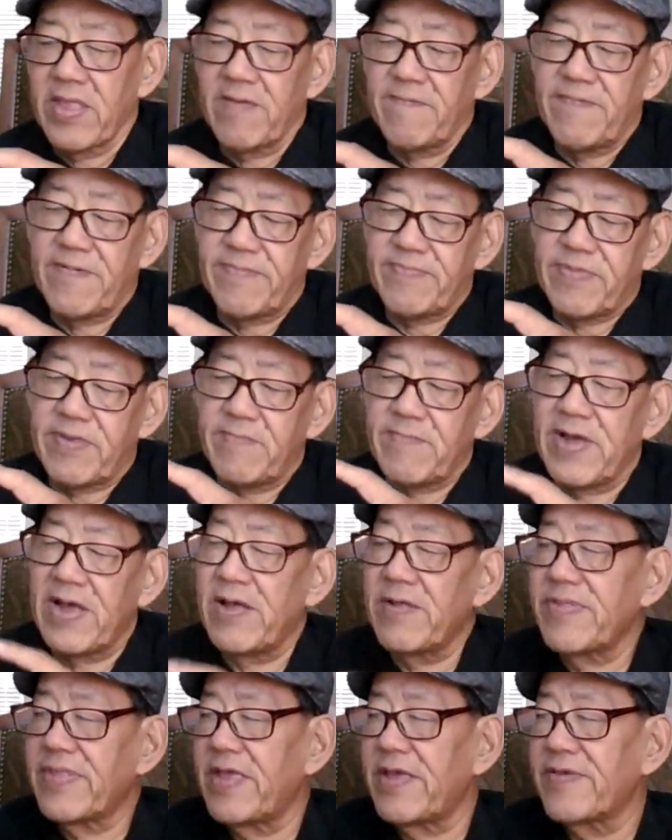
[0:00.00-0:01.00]

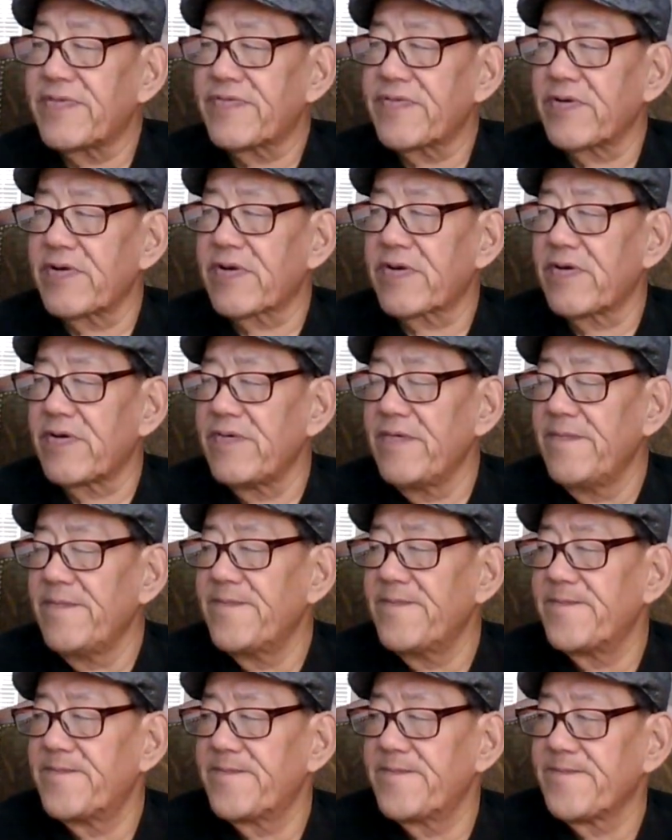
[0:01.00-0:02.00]
50-mile death circle,
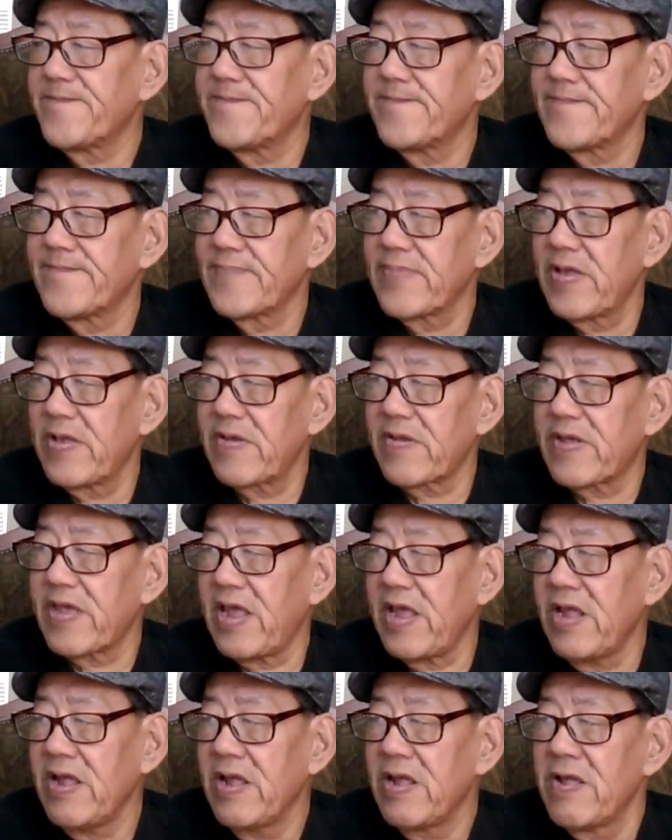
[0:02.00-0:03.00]

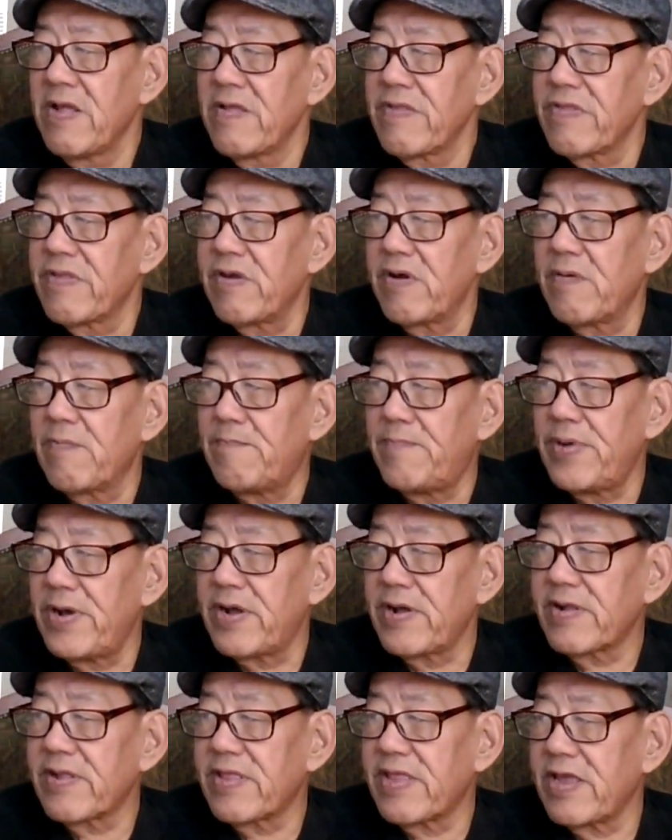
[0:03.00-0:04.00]
okay? They're
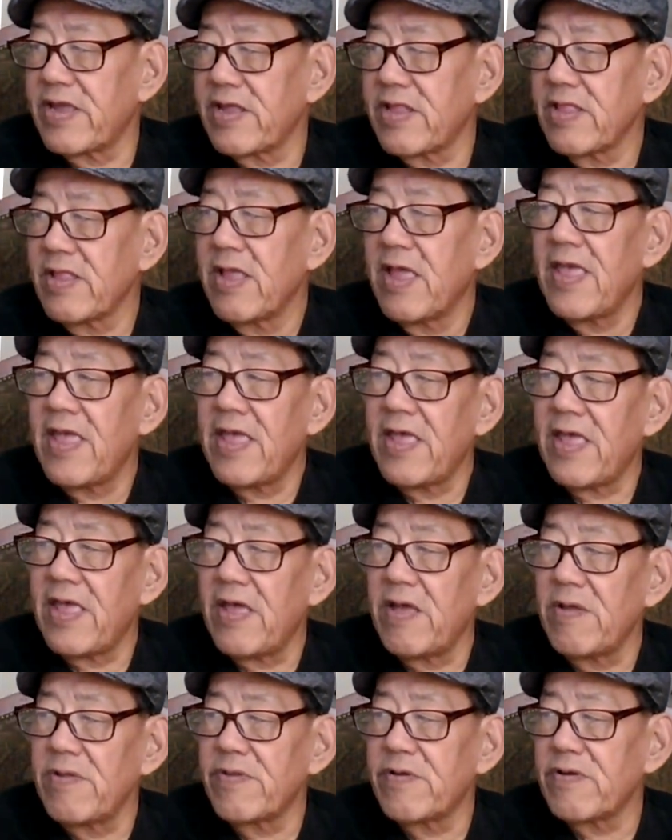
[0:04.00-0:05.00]
bugged in,
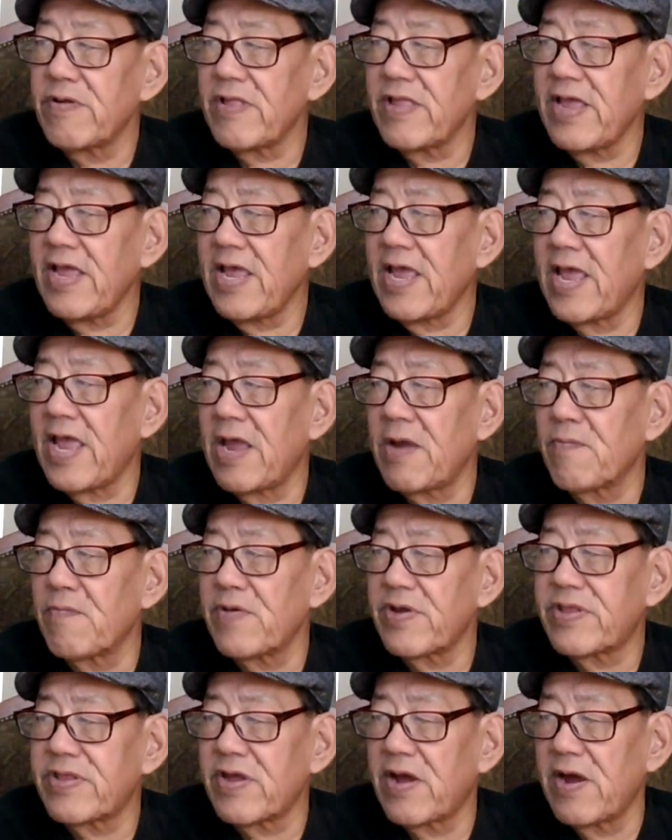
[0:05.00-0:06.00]
elderly and
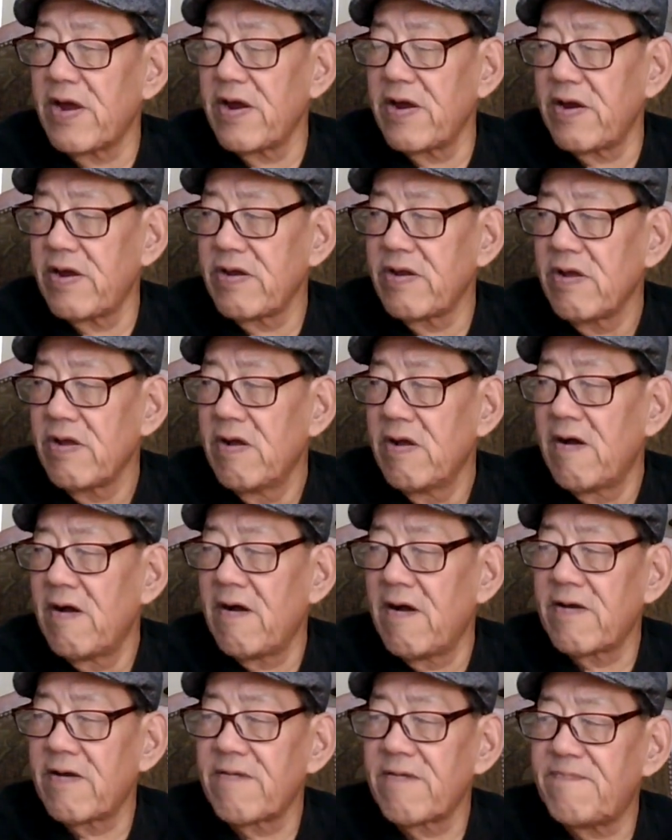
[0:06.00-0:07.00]
retired,
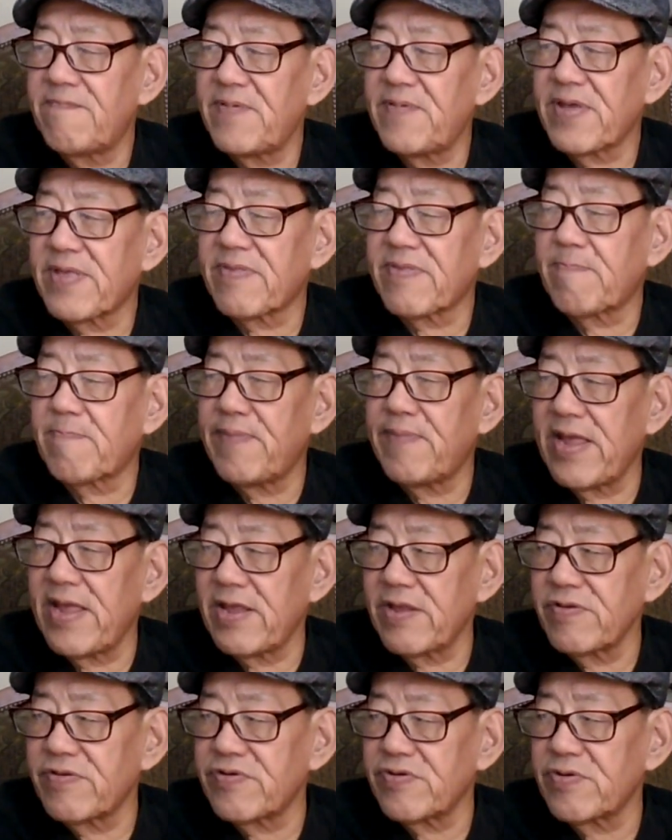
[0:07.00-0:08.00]
on a fixed
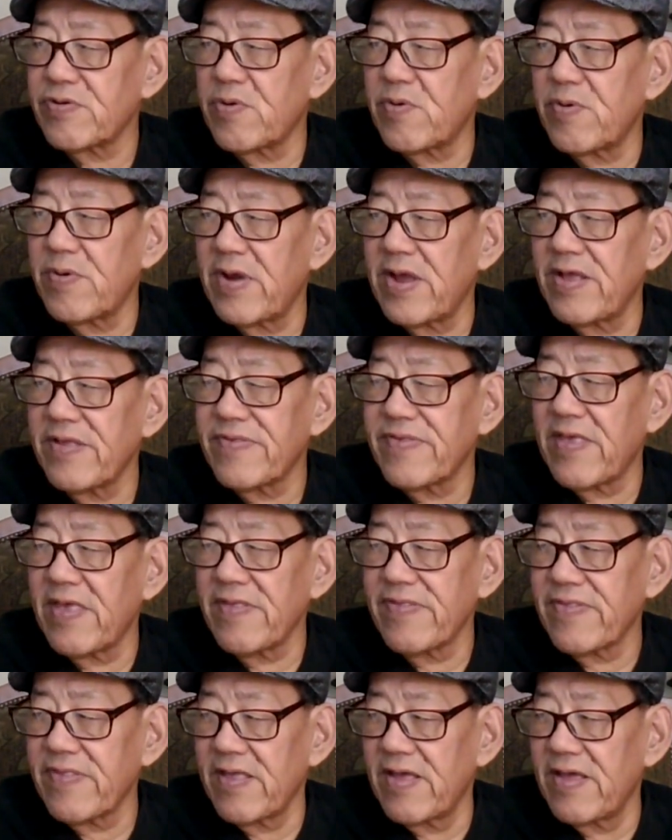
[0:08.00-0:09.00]
pension or
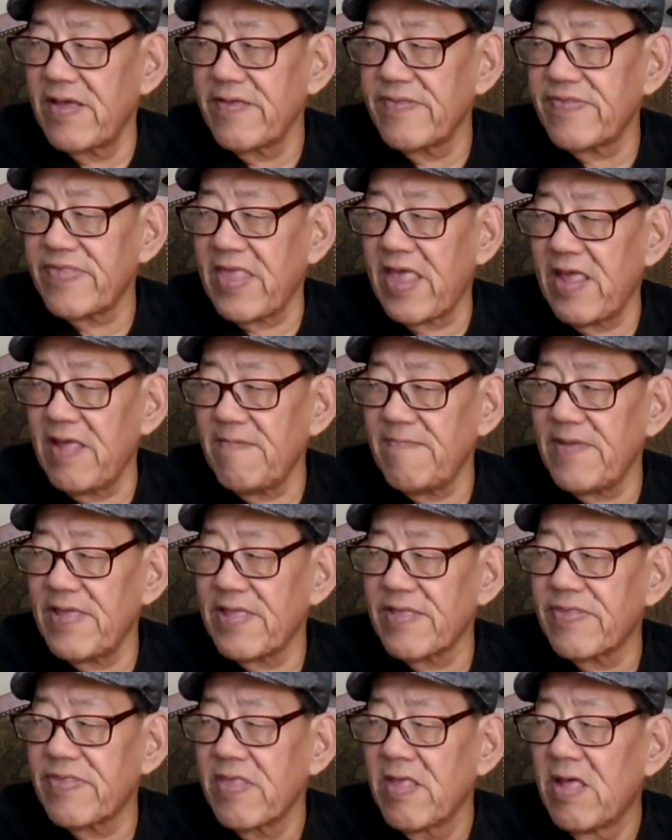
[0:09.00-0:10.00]
SSI
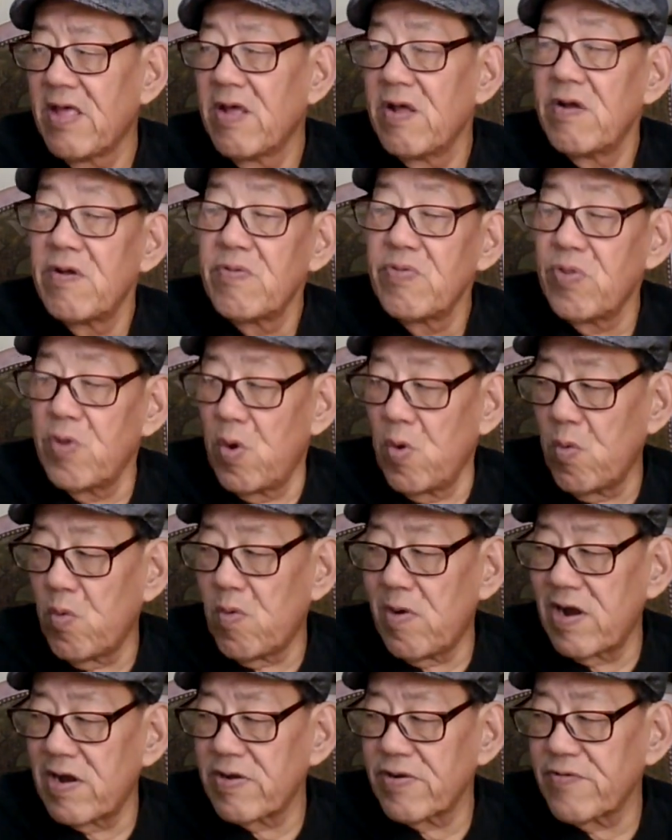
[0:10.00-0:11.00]
savings. No
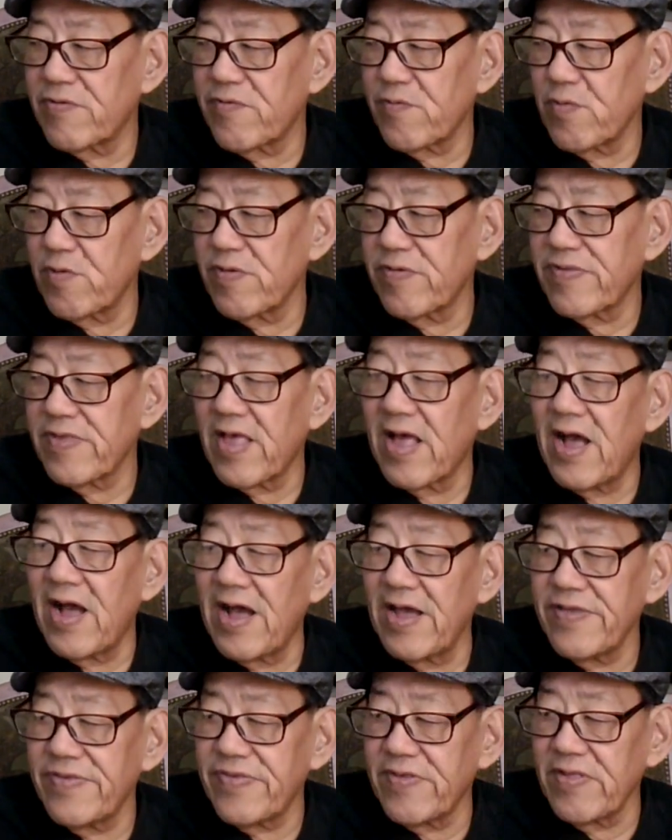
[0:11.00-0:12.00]
water source,
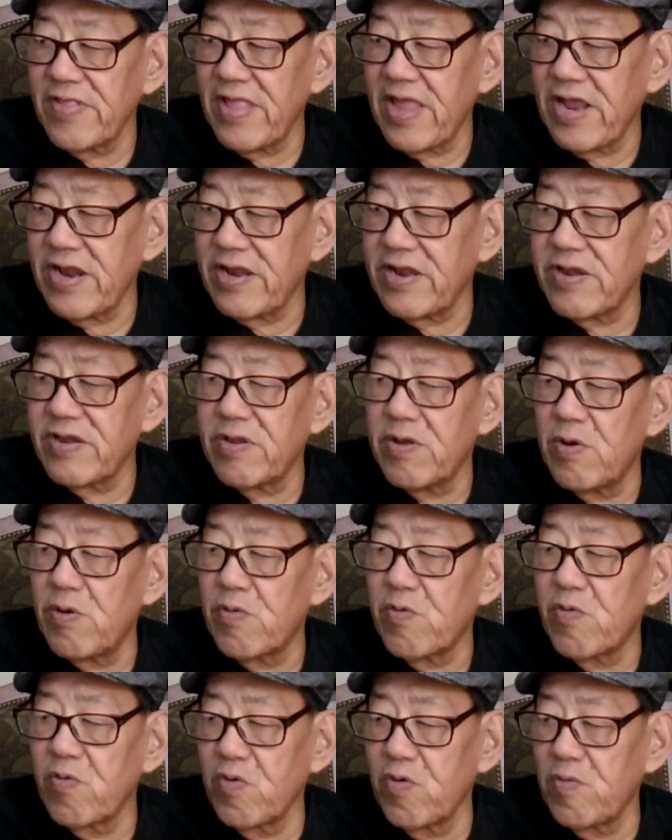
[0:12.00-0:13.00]
isolated, no
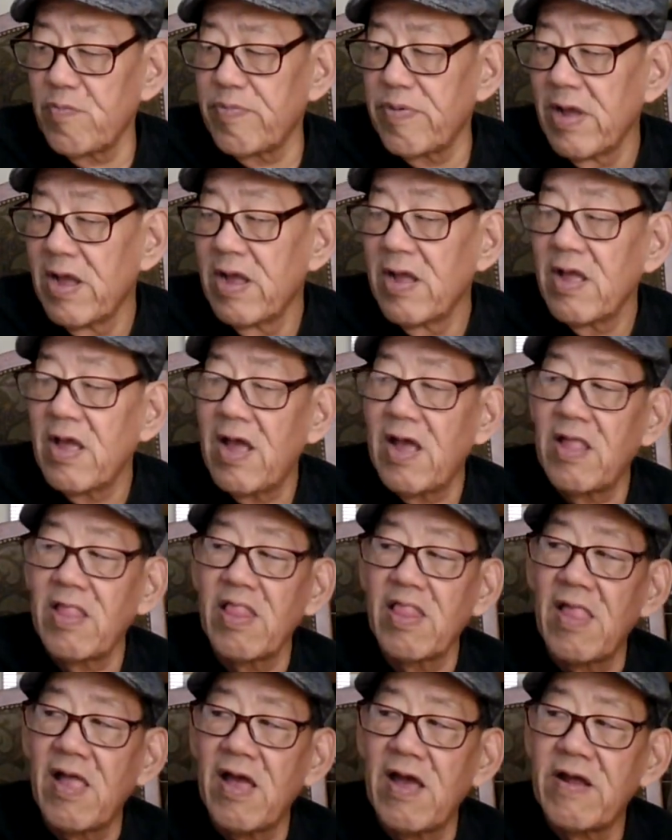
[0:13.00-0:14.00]
group, a
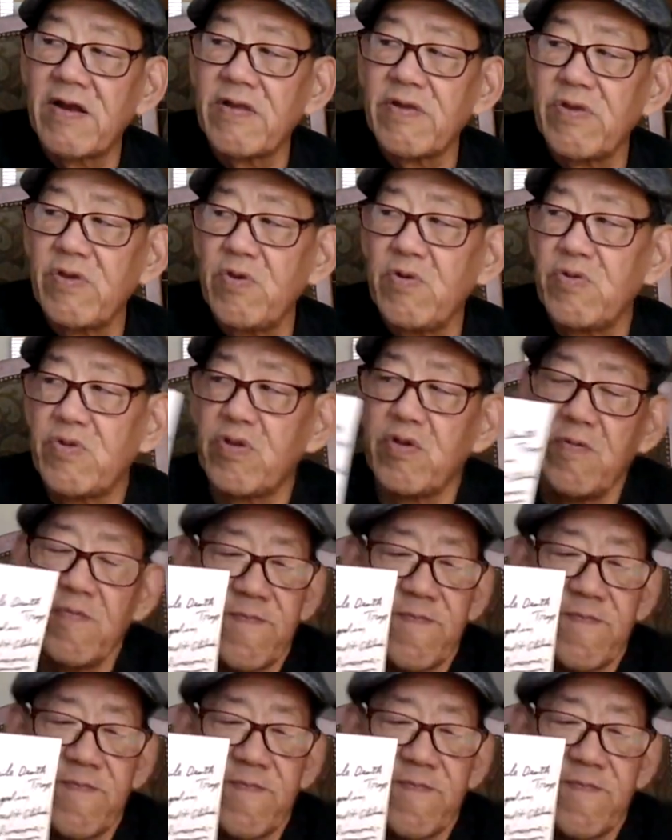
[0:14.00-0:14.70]
lot of YouTube